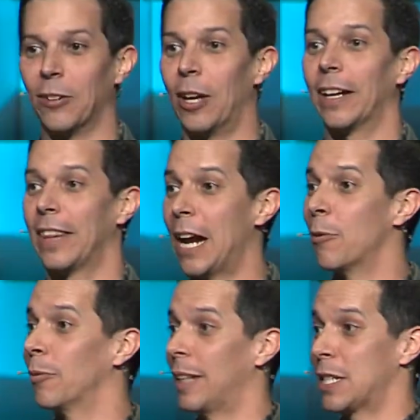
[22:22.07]
and they're like,
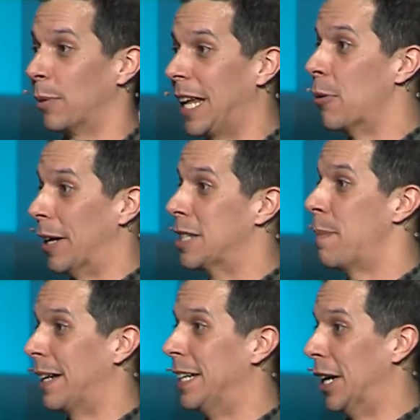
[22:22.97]
that's what they were
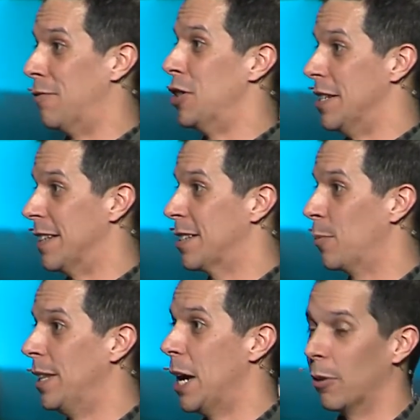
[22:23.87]
expecting of Jesus.
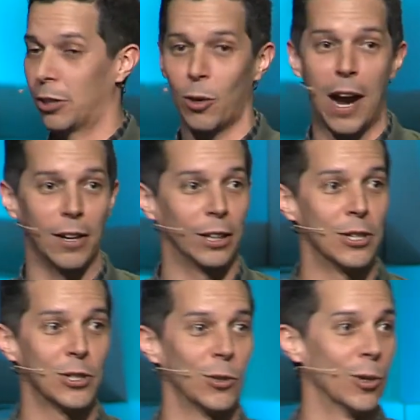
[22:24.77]
When they were crowding the
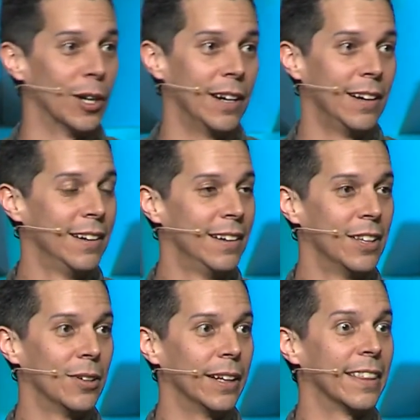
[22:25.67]
shore,
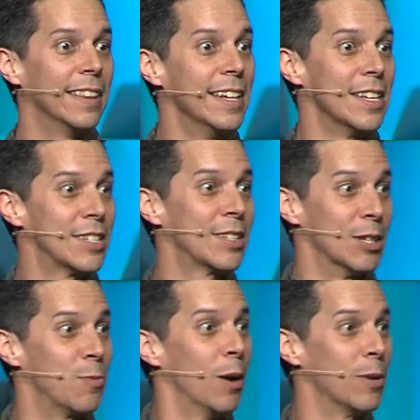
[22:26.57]
they're like, this
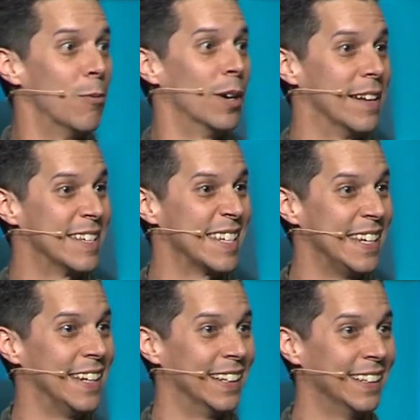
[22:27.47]
is what we wanted to
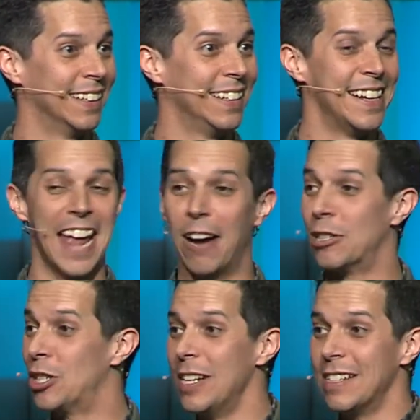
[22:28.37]
see. And now
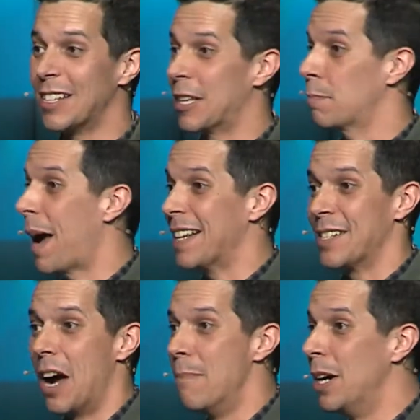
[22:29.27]
Jesus is passing
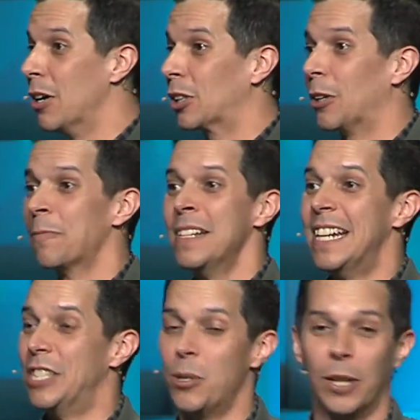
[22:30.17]
out miracles.
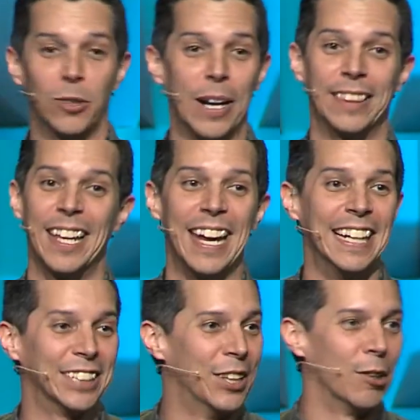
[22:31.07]
He's doing great
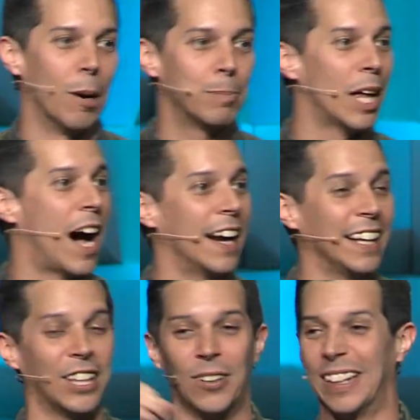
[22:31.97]
things, and they're applauding.
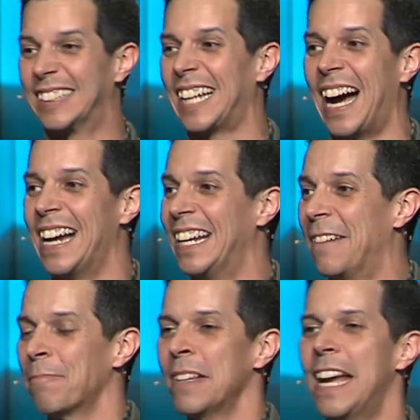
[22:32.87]
They're excited.
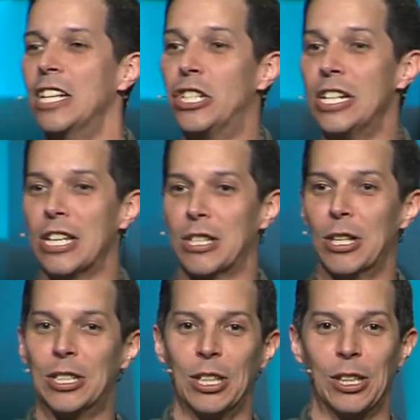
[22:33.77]
And Jesus
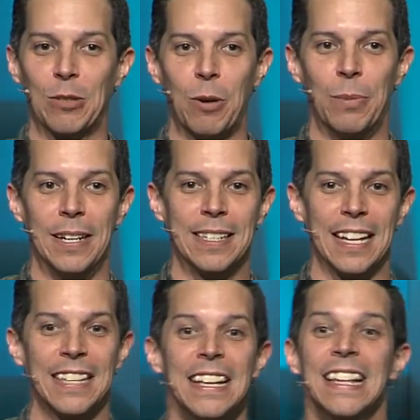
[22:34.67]
looks at this woman and
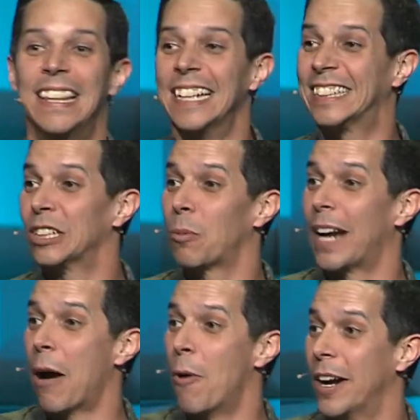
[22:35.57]
says, this is what
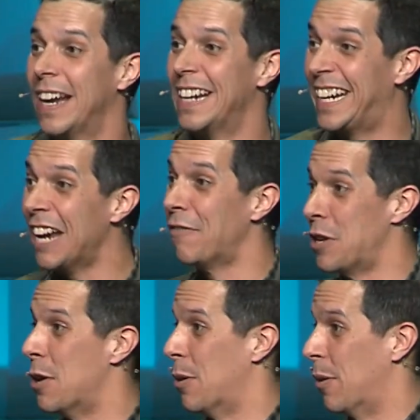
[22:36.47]
I wanted to give
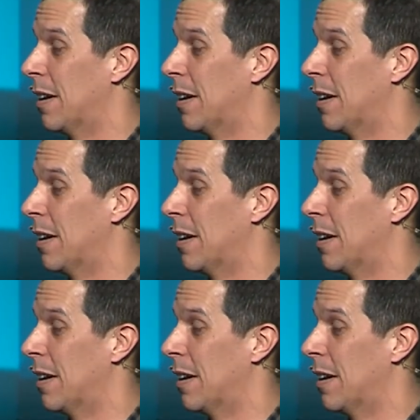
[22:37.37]
you.